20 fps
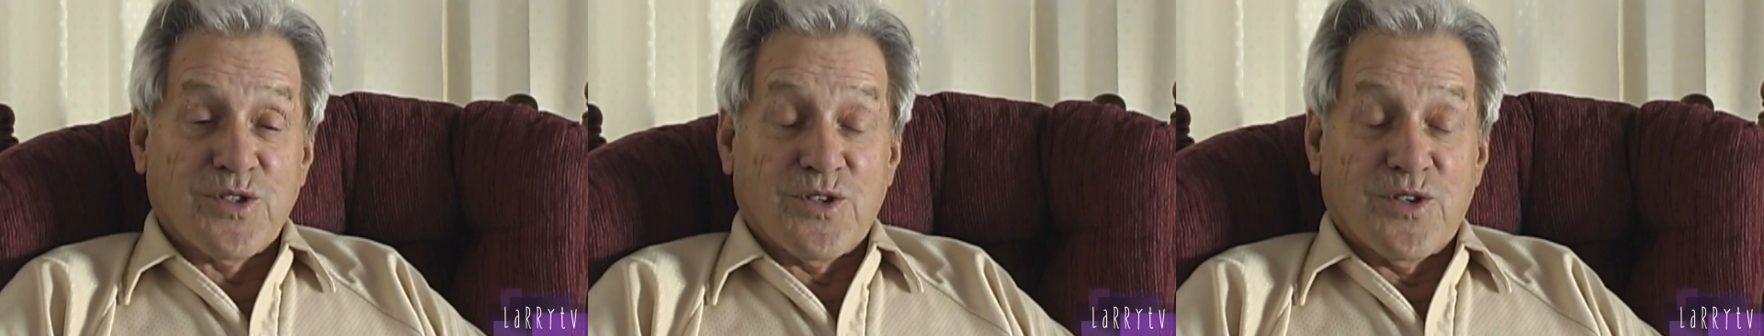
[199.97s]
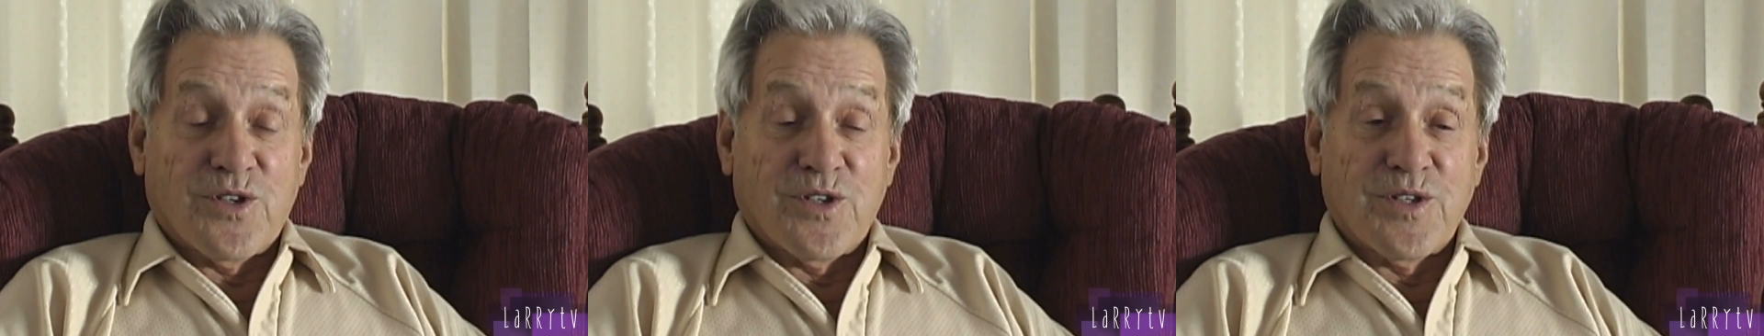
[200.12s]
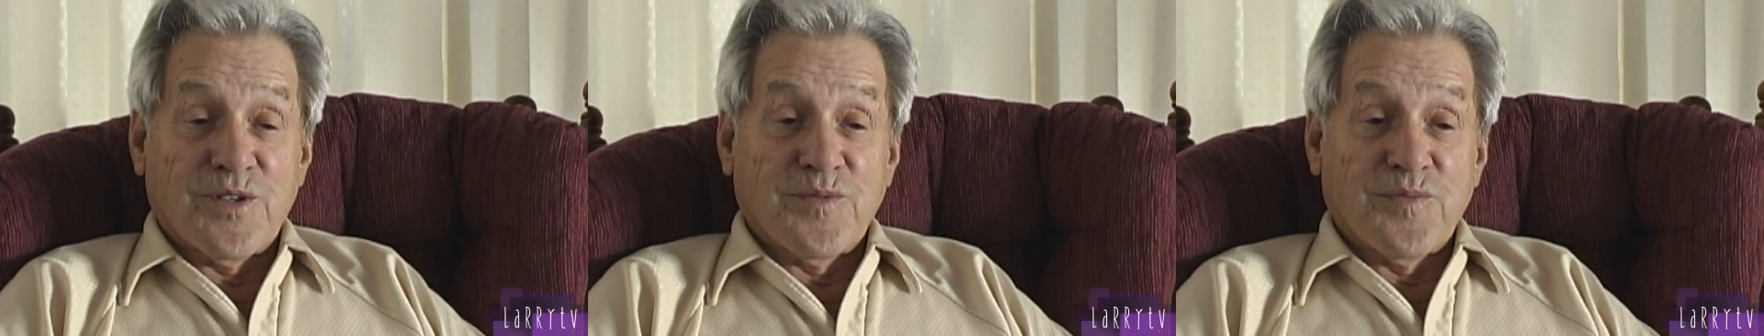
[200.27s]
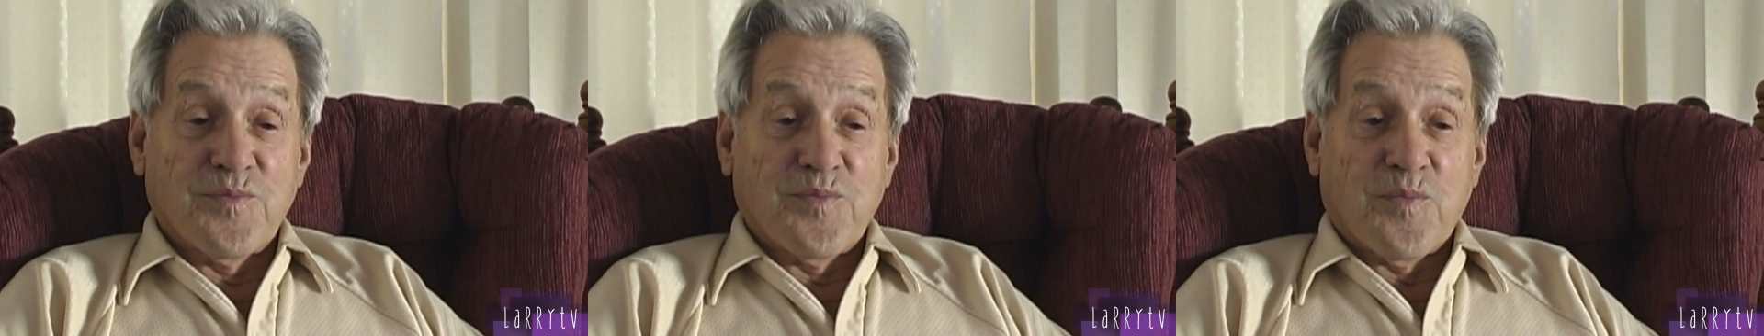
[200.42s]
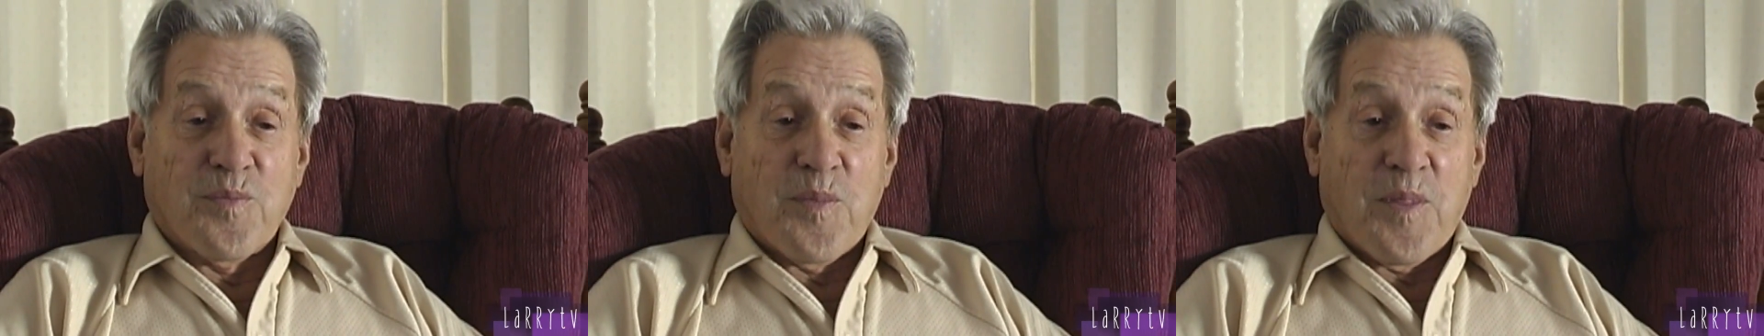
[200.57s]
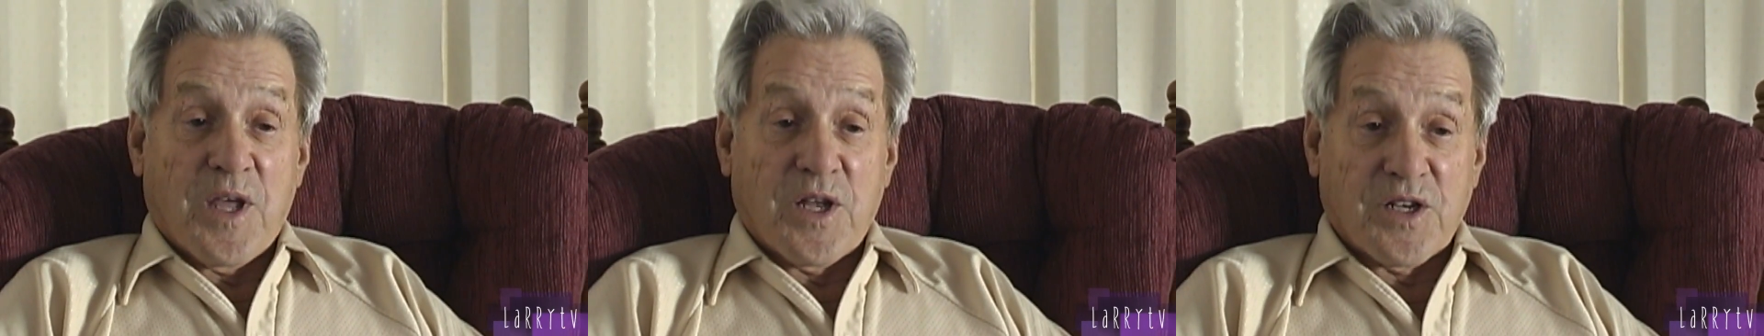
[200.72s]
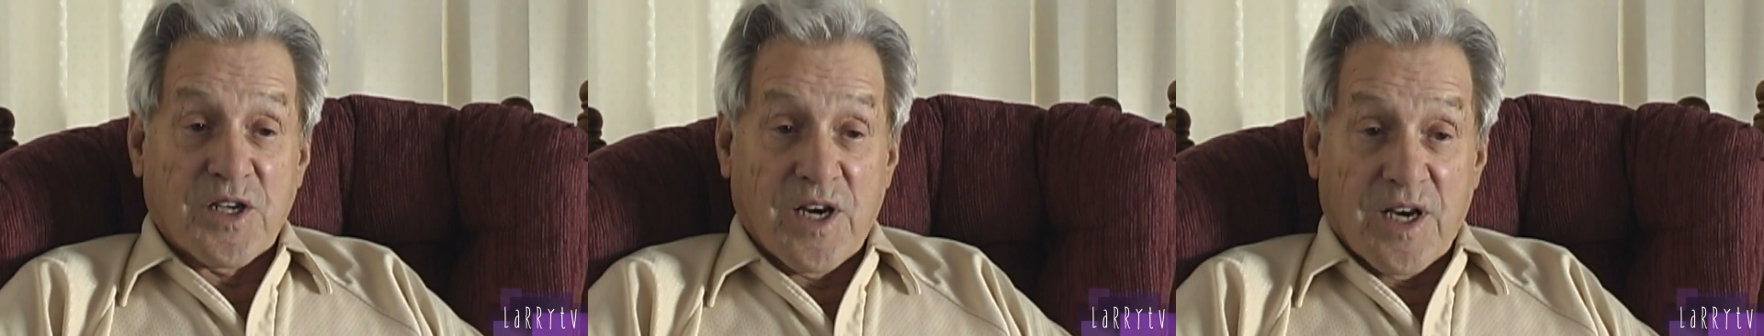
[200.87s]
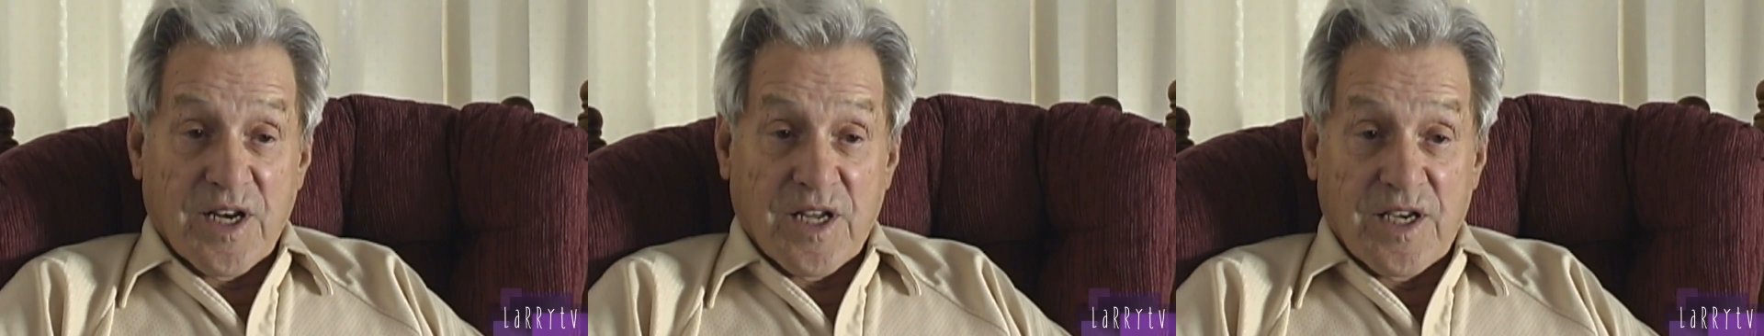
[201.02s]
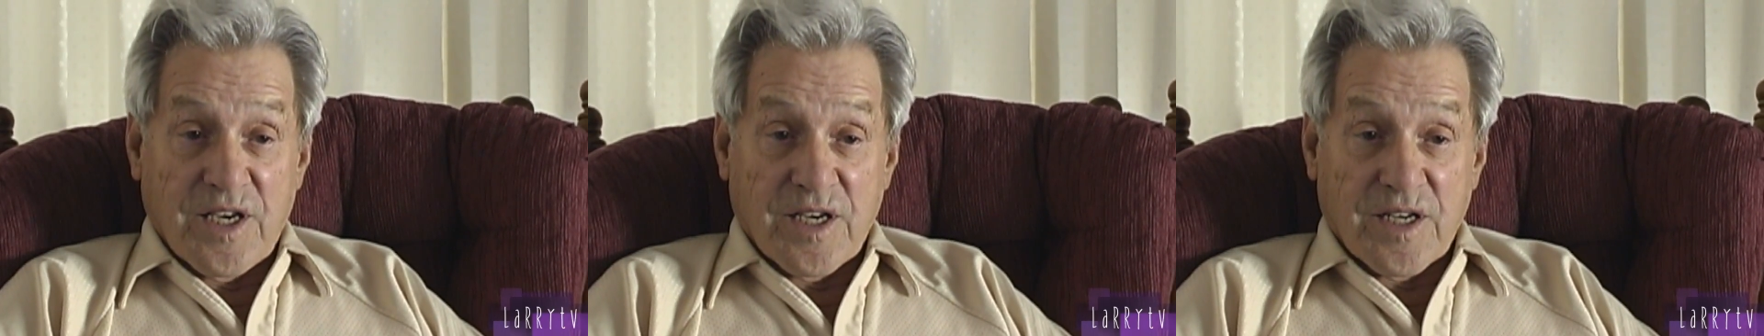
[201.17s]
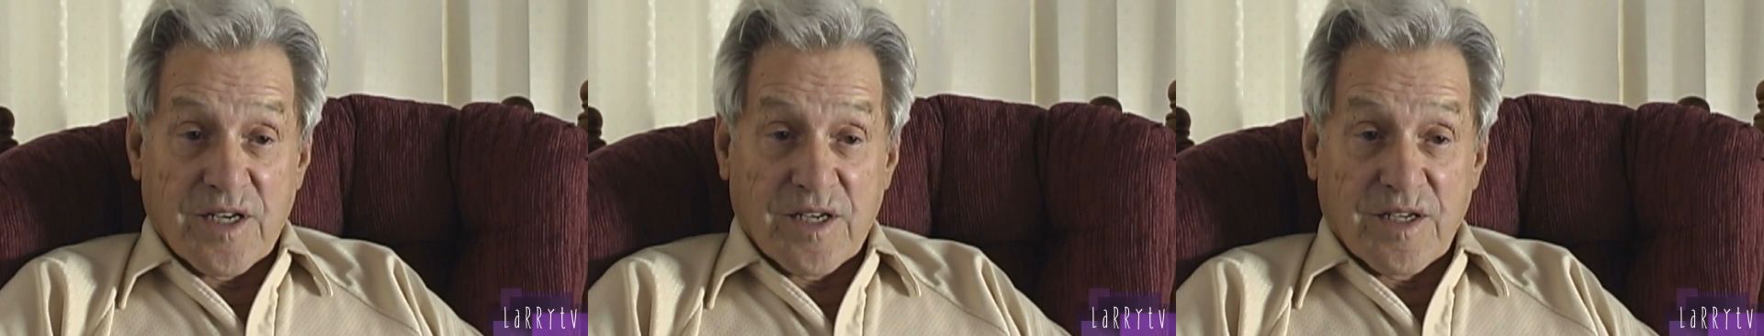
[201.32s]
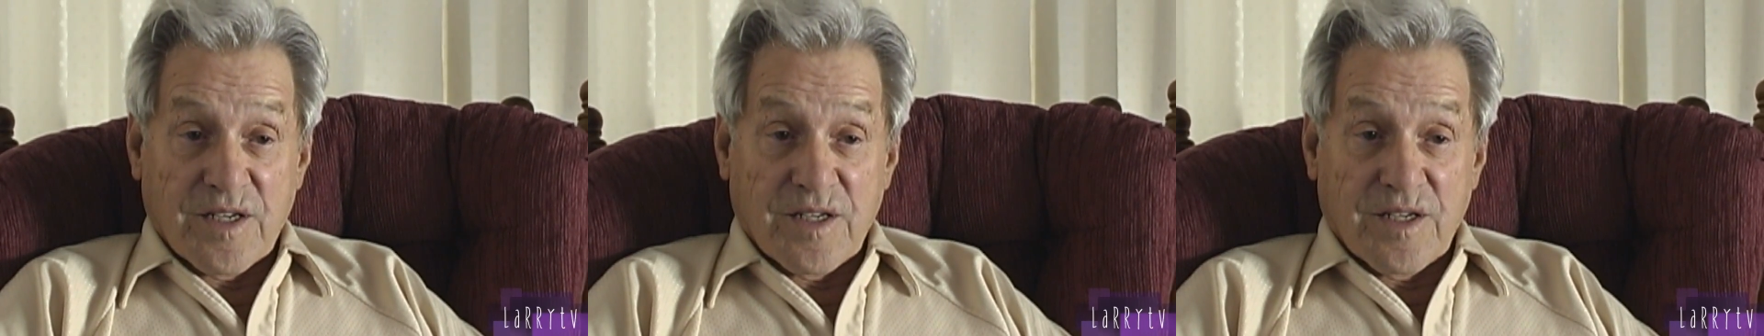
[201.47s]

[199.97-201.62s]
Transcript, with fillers: on, it got hit